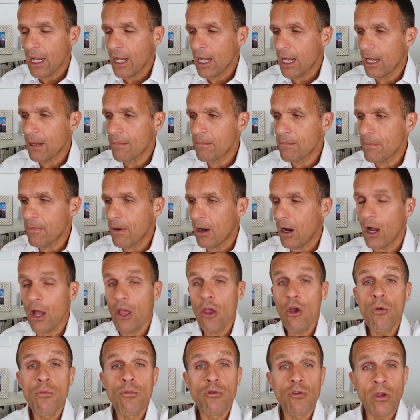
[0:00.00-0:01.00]
Um,
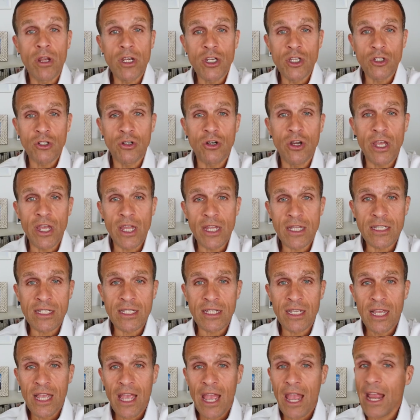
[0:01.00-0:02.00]
I hope you enjoy
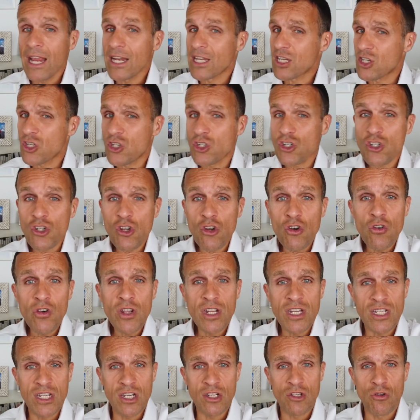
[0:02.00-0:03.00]
it. It's
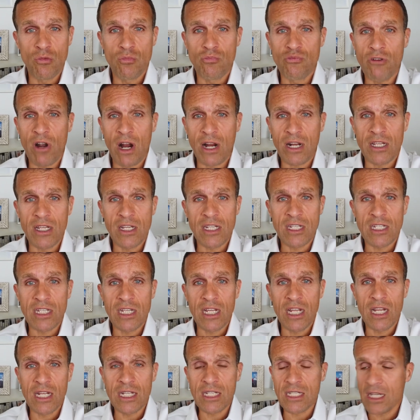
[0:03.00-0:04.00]
so easy to
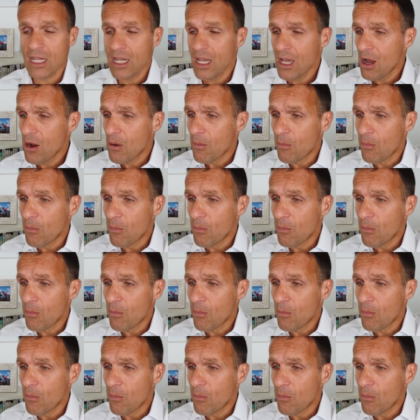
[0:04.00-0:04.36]
practice it.